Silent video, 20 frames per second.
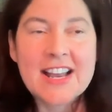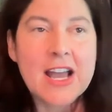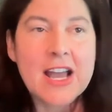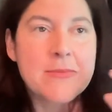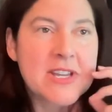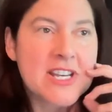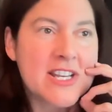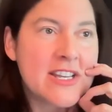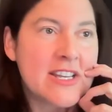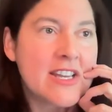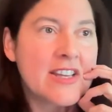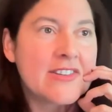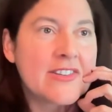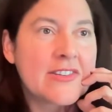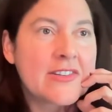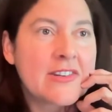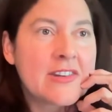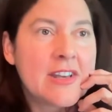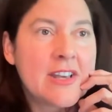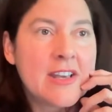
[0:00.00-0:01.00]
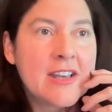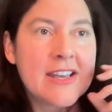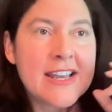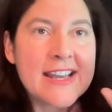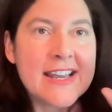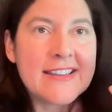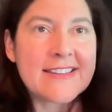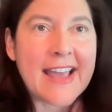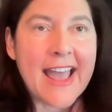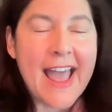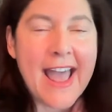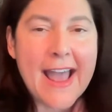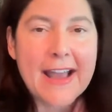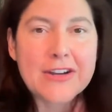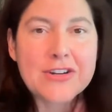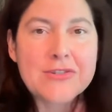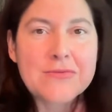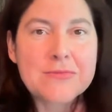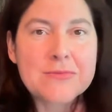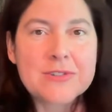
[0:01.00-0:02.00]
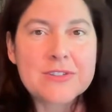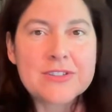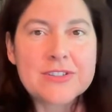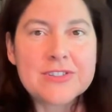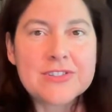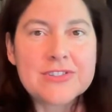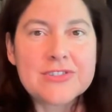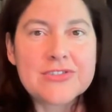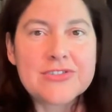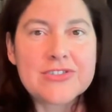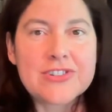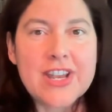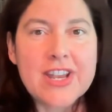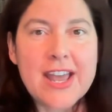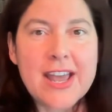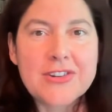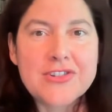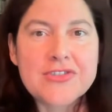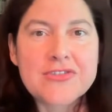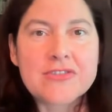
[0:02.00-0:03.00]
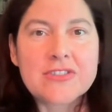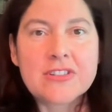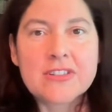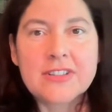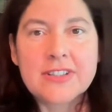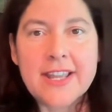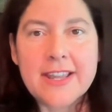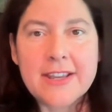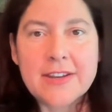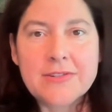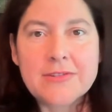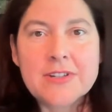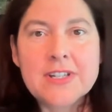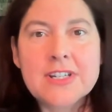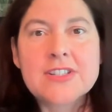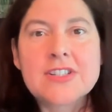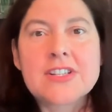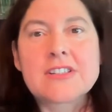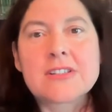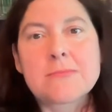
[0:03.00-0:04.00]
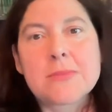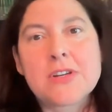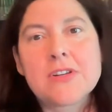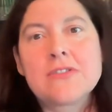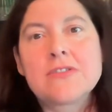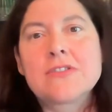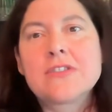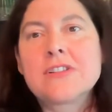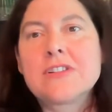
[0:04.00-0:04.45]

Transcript: I mean, it's actual natural language, as opposed